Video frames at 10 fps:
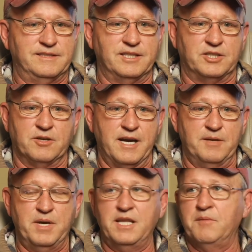to try
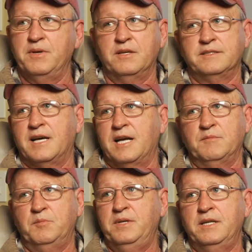and pay the bills on them
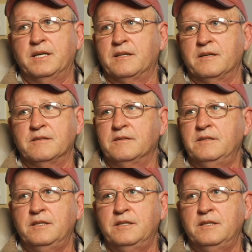would be another,